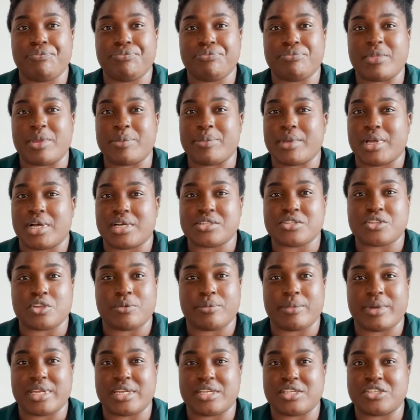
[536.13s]
maybe ask your
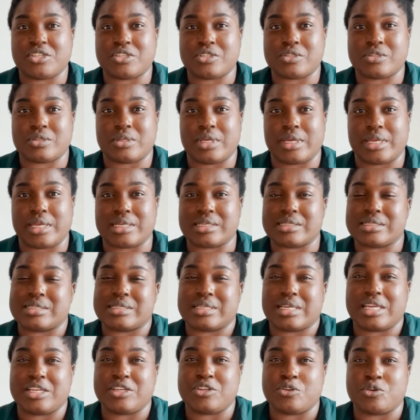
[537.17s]
manager to like
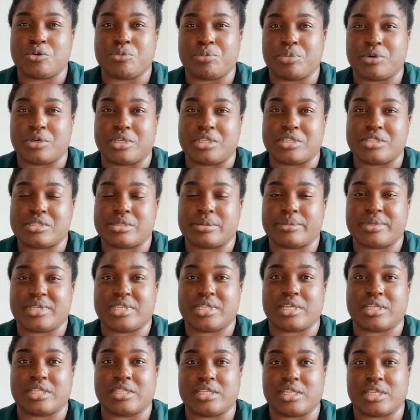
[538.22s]
assign you a buddy, somebody
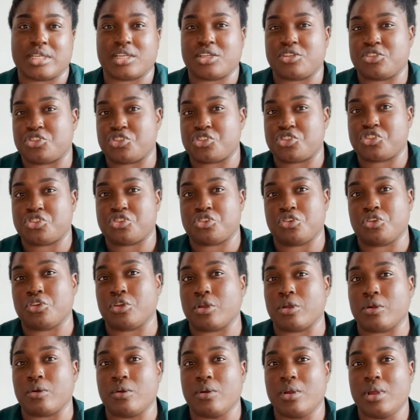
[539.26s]
that can just show
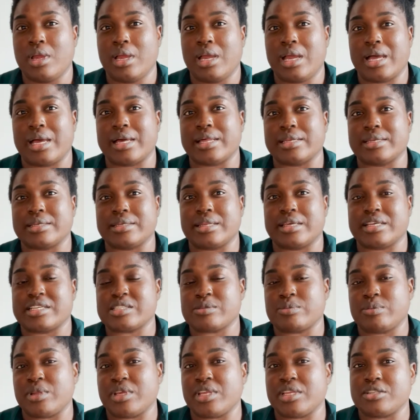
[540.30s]
you and
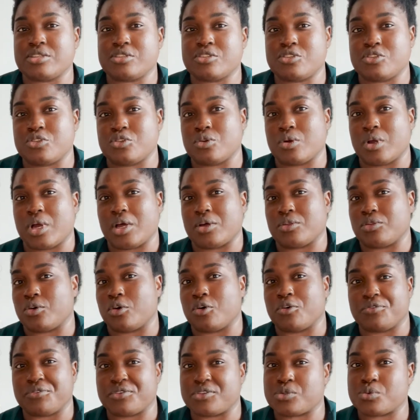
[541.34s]
explain to you how the
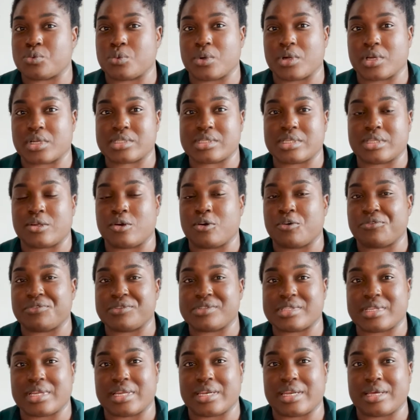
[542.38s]
office works and the
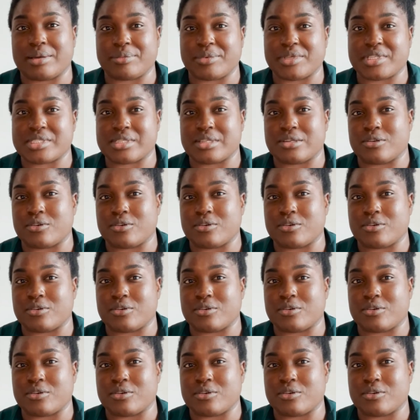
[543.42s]
office dynamics and